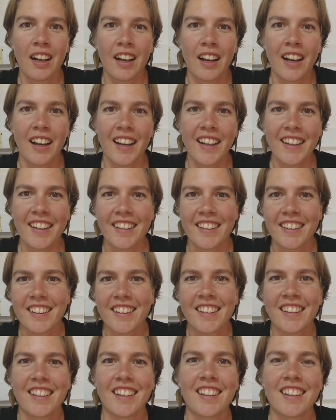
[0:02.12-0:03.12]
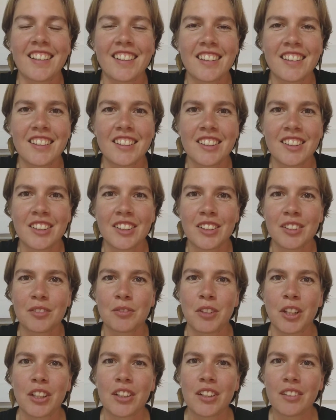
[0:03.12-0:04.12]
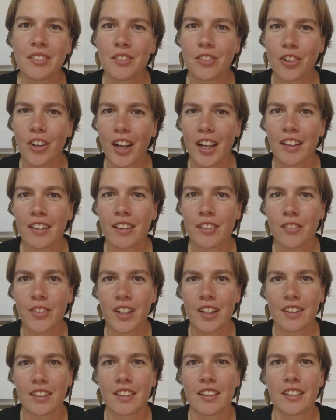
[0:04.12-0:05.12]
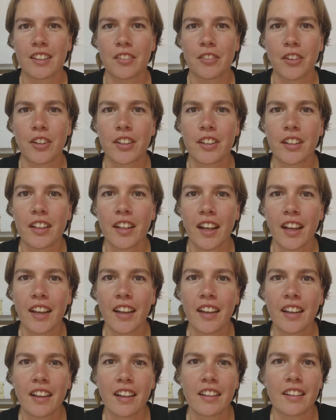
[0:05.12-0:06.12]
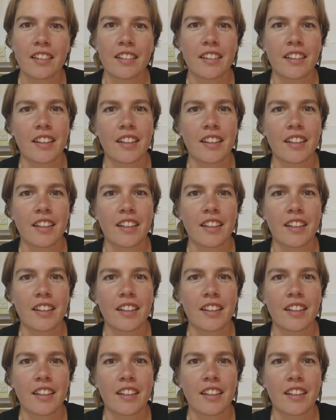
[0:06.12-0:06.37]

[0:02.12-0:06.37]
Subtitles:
Hi, welcome. Trying something a little different today.